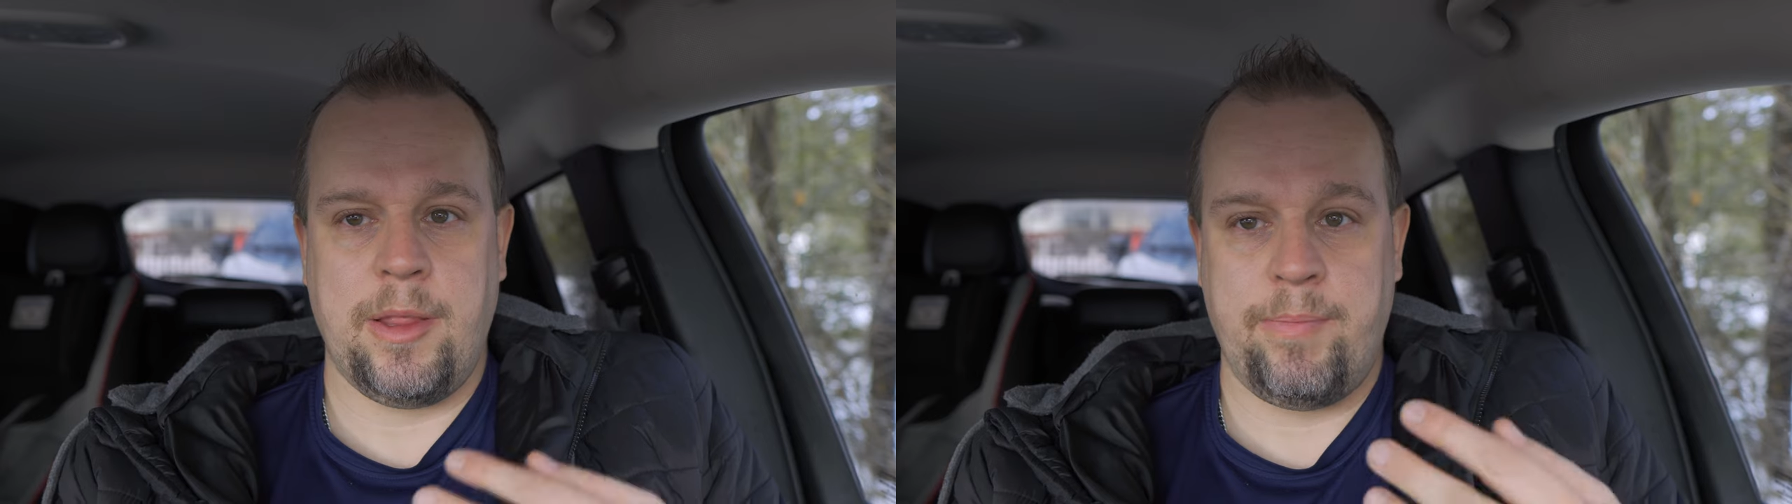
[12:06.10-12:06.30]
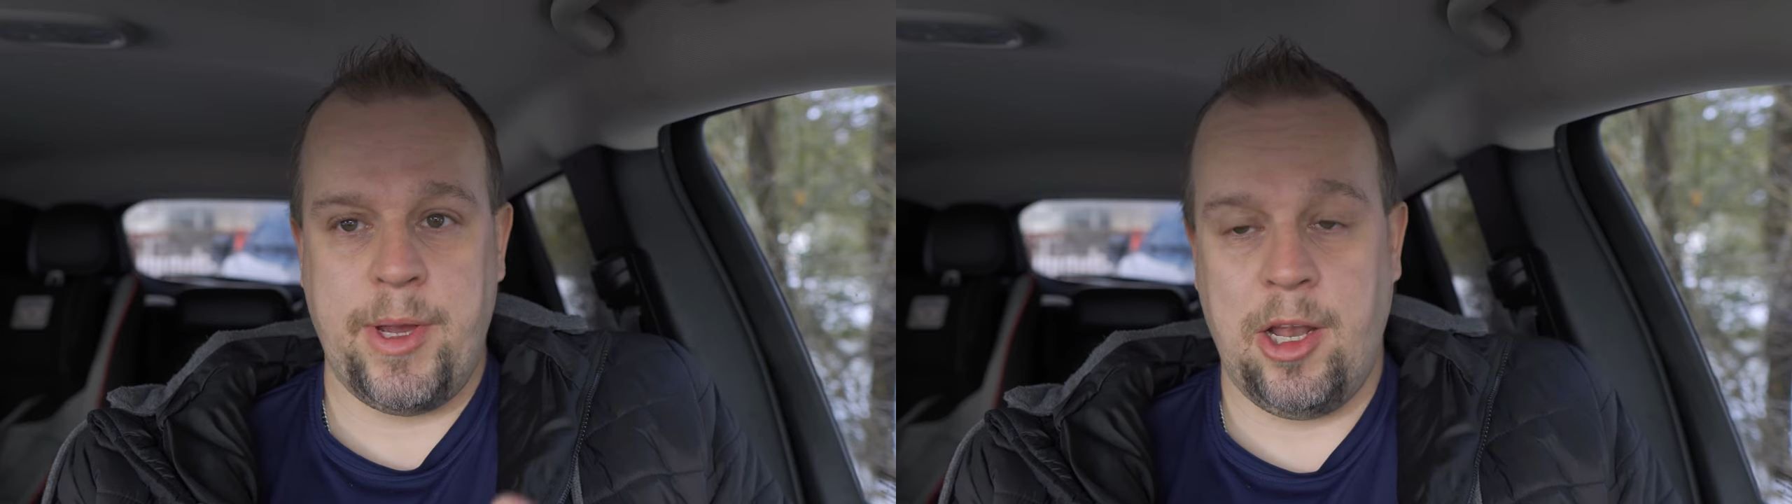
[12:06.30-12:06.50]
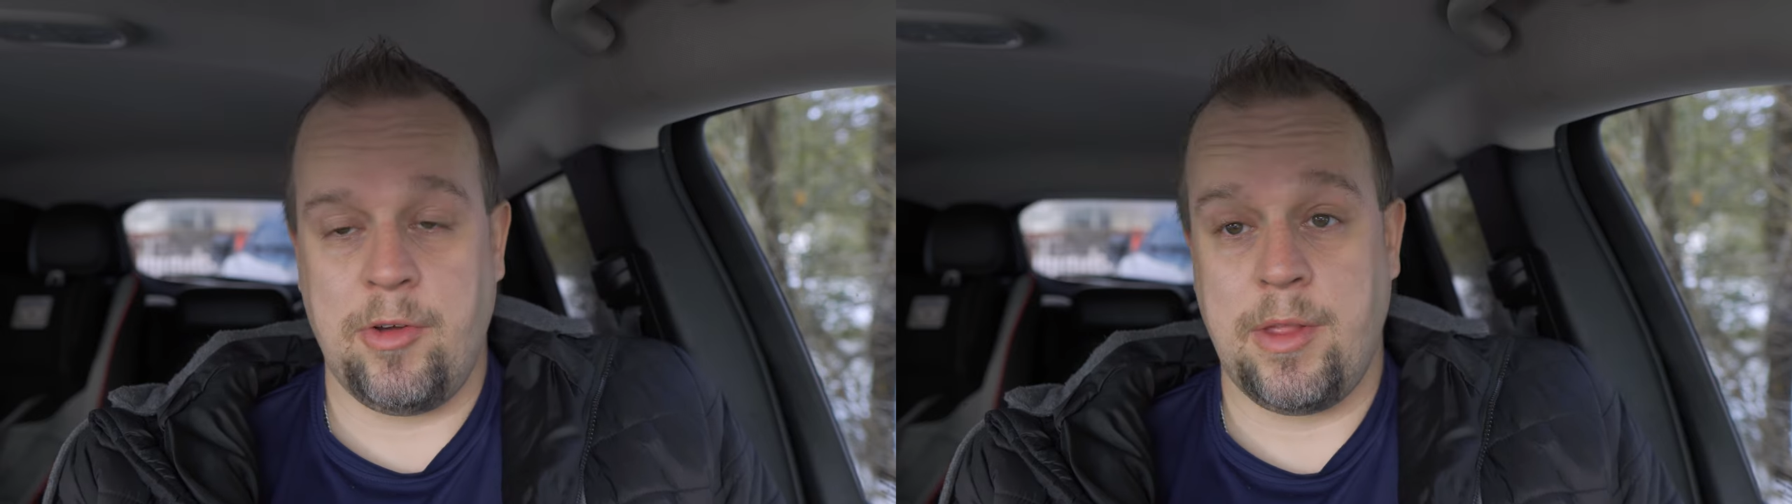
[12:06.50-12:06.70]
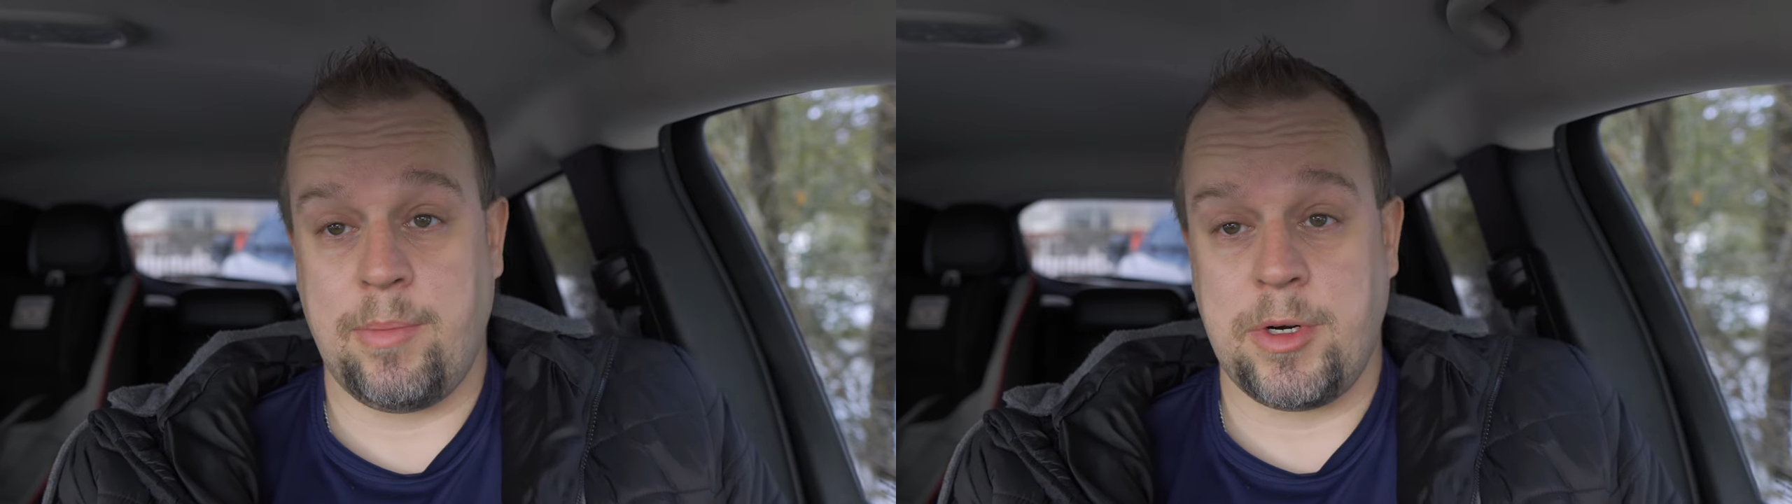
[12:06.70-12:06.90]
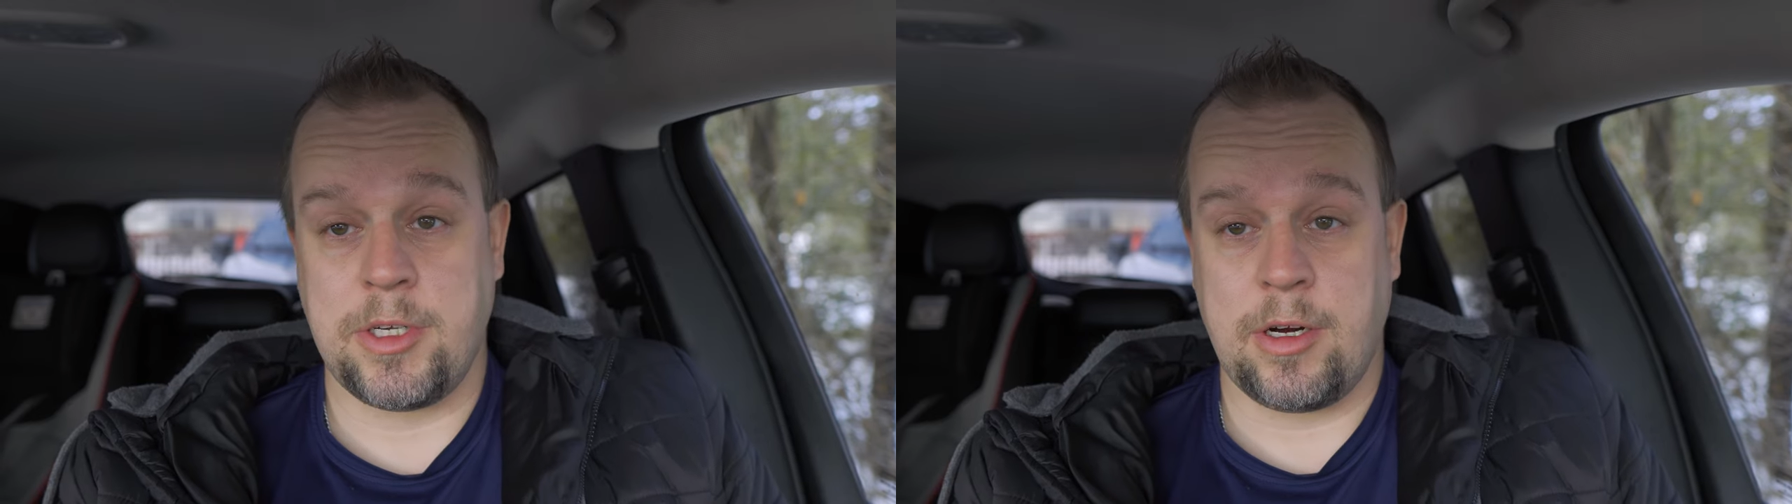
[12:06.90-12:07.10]
and the payload
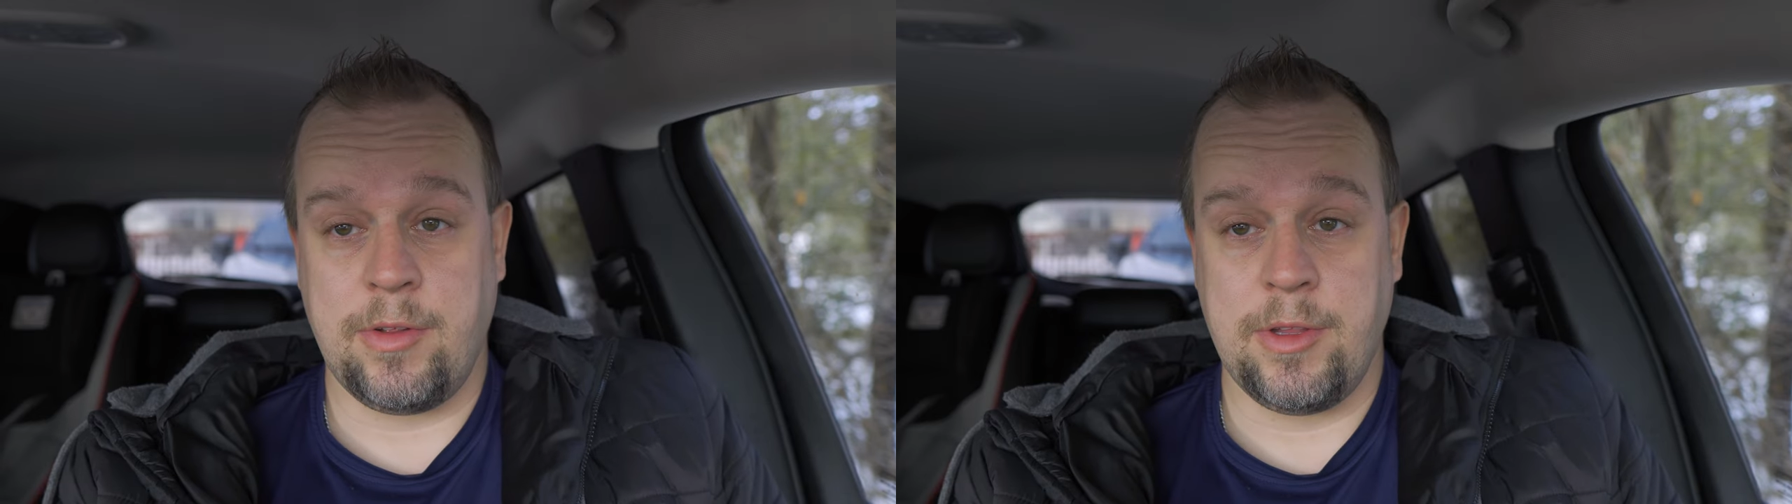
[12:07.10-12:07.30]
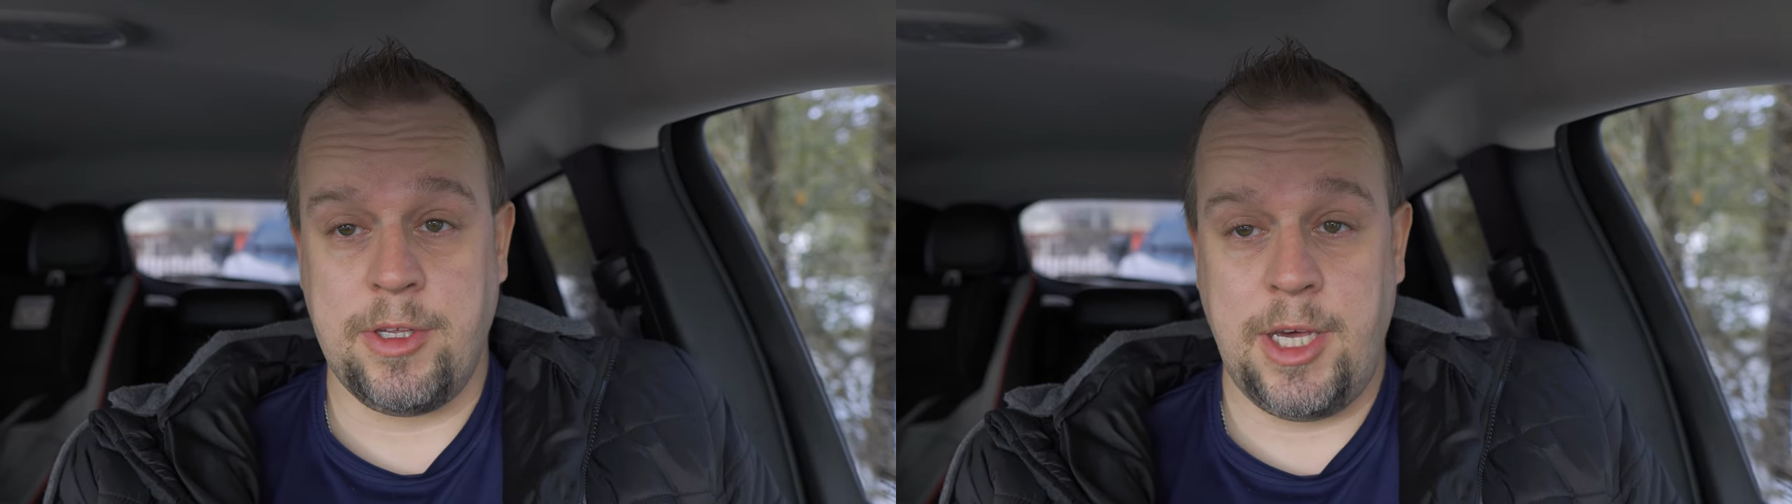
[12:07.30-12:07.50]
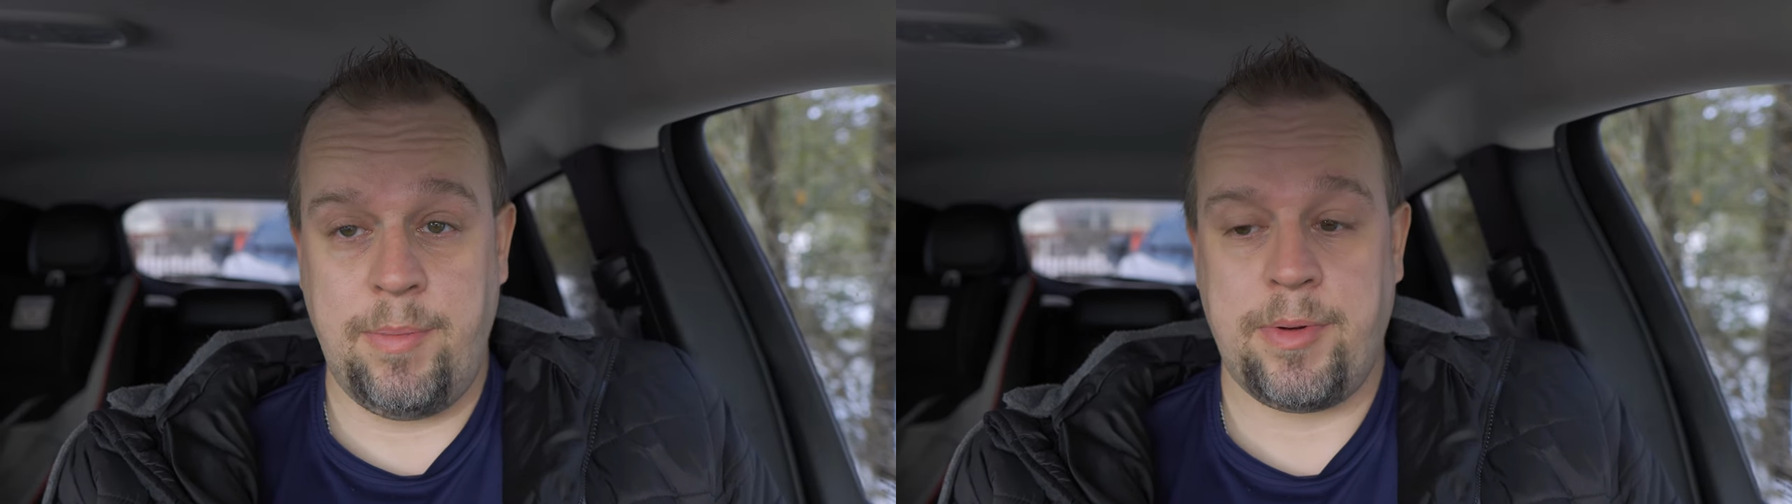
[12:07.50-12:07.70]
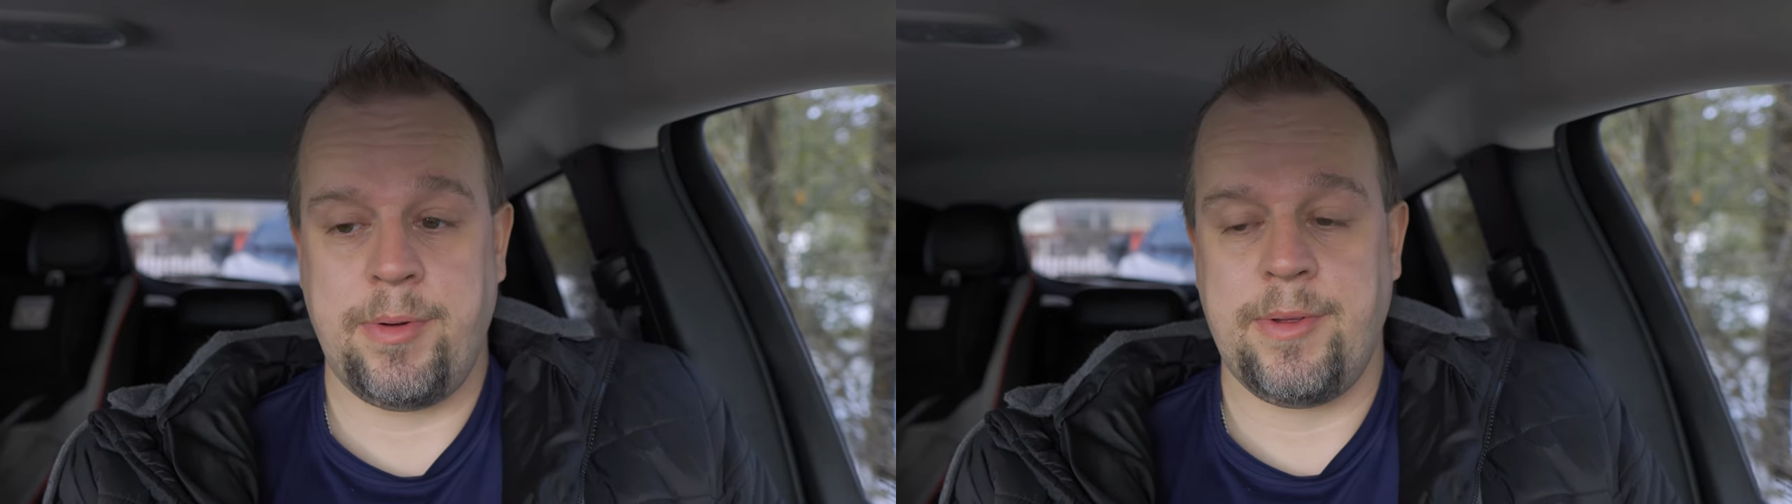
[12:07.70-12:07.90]
numbers are on the Jeep,